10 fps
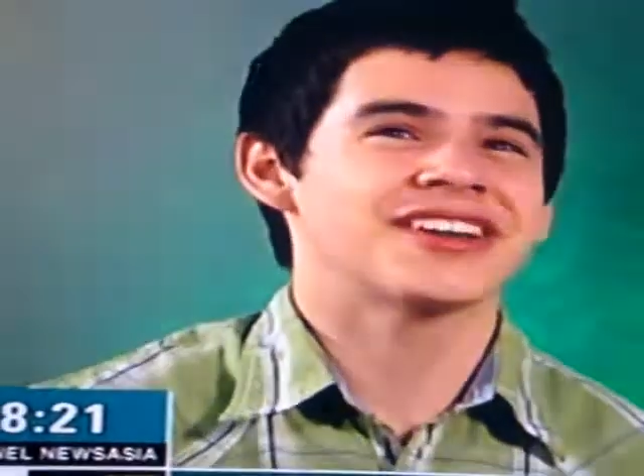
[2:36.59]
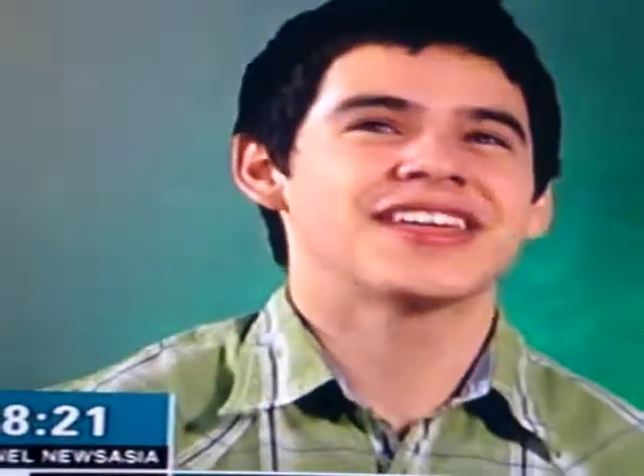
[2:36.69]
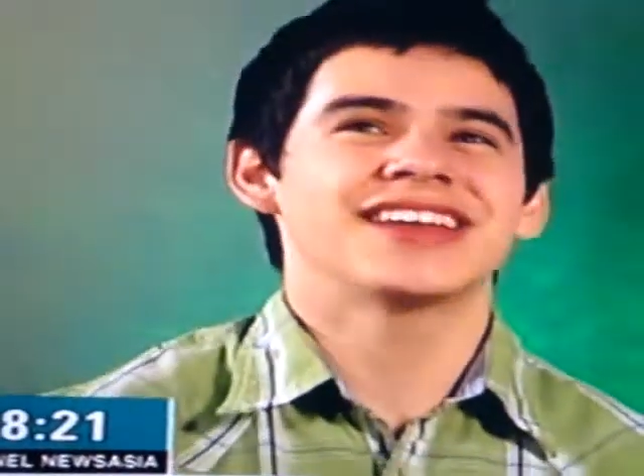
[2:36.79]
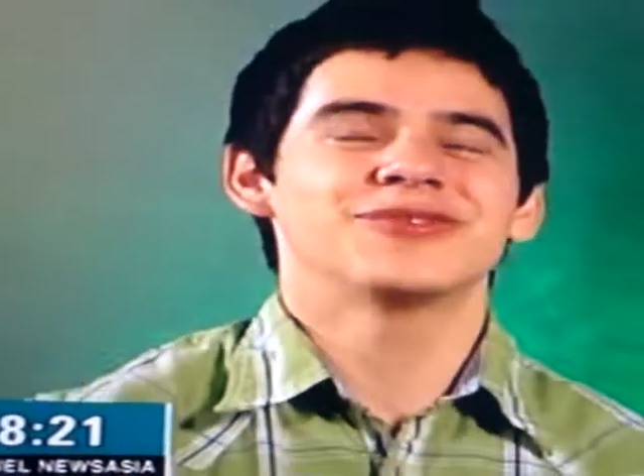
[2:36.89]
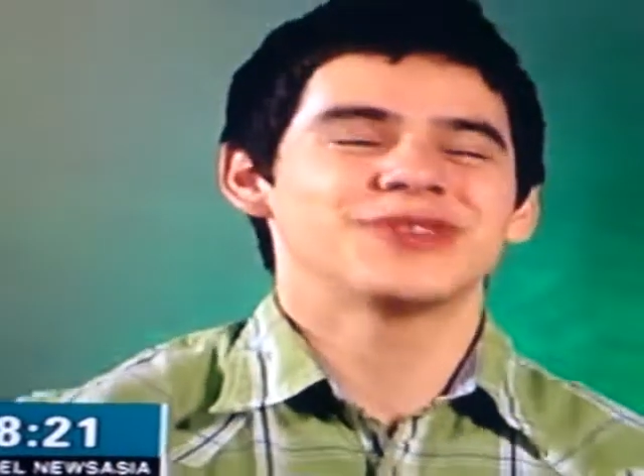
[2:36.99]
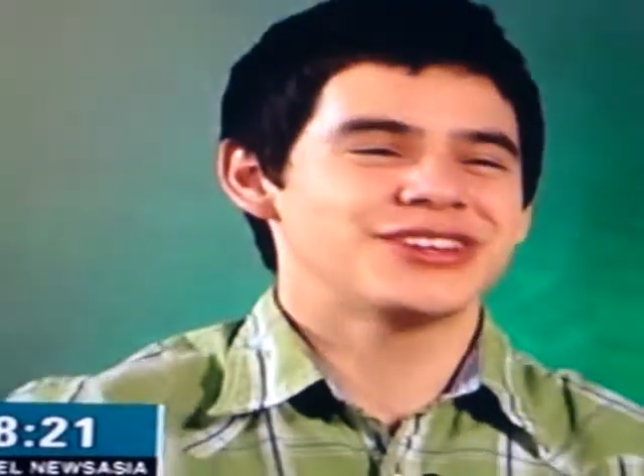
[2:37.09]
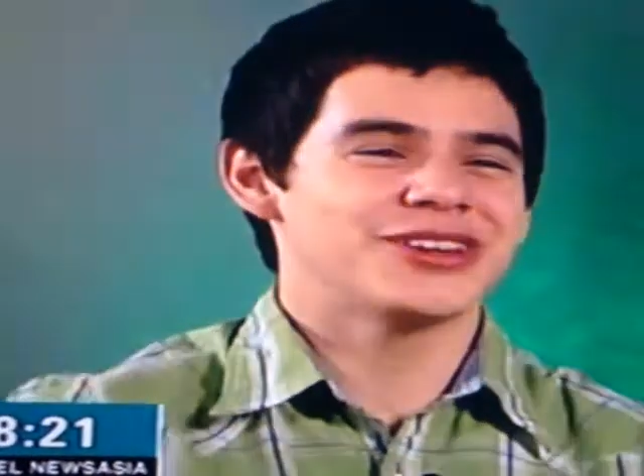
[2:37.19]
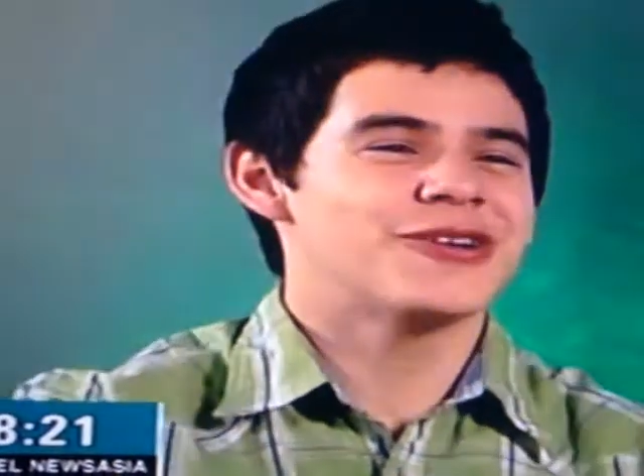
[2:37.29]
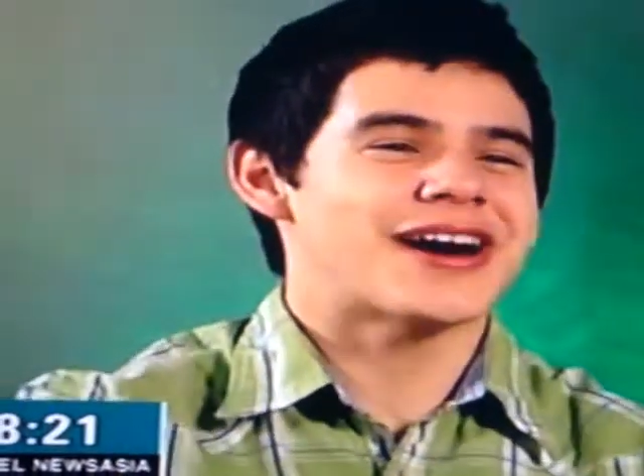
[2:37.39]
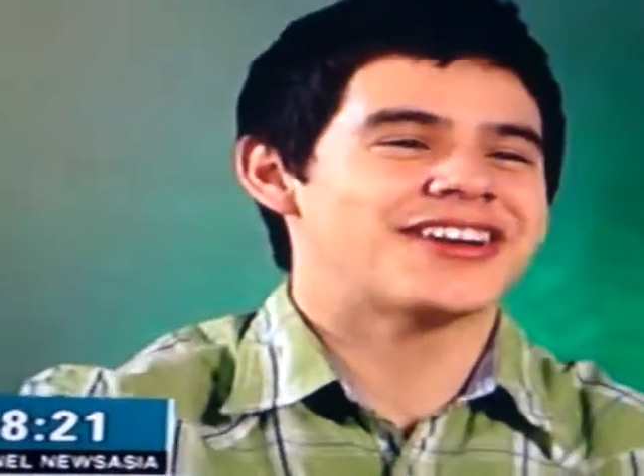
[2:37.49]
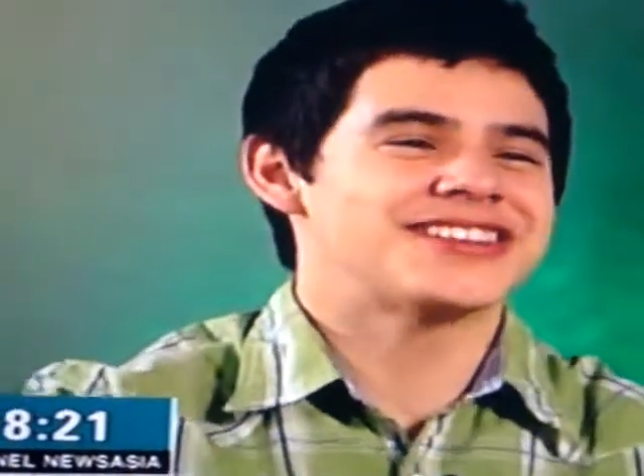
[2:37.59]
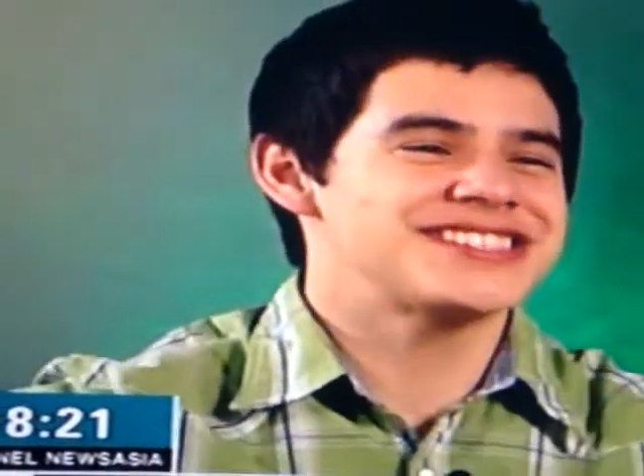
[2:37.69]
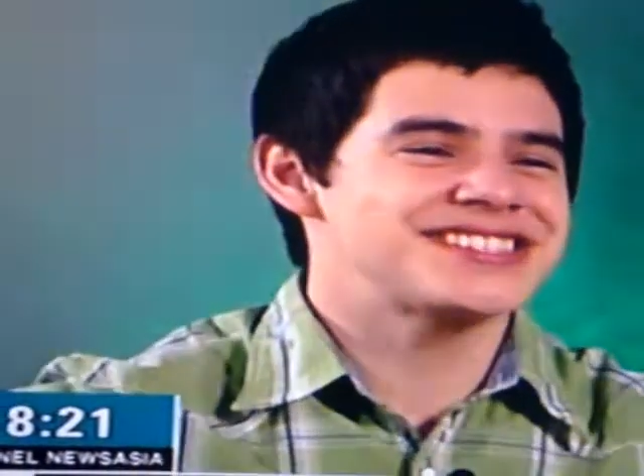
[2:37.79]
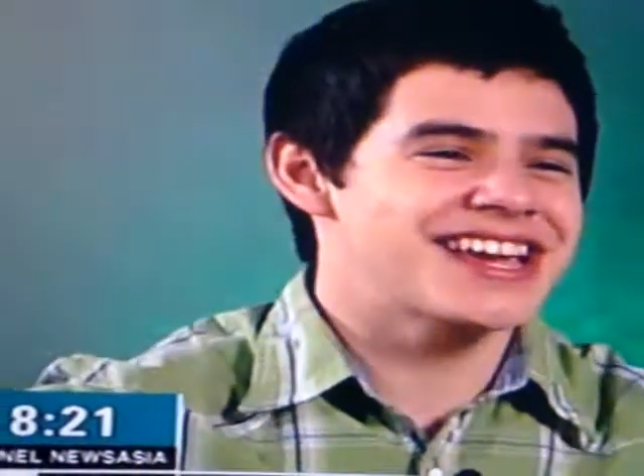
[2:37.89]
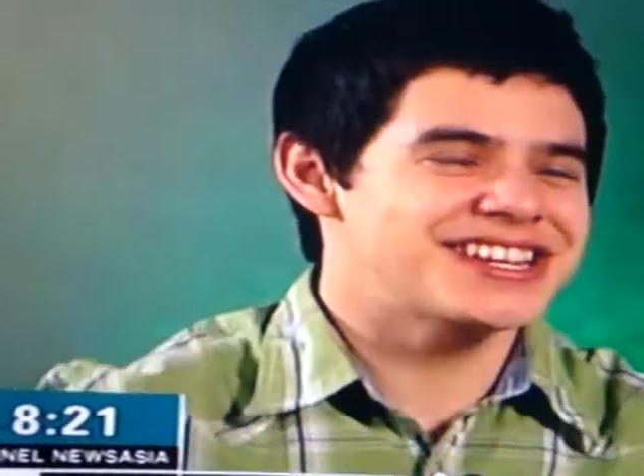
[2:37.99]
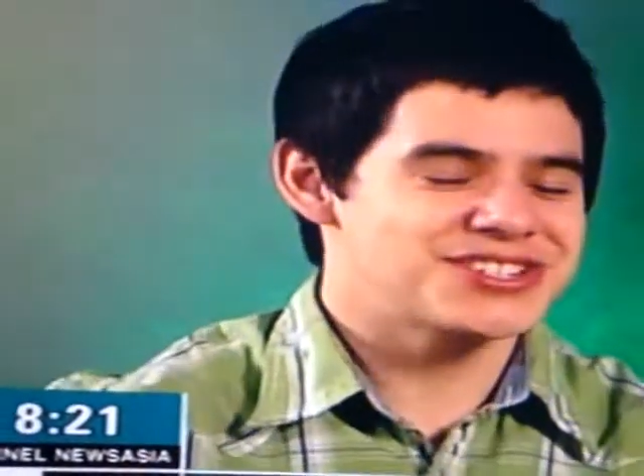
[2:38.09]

And then when you go out on stage,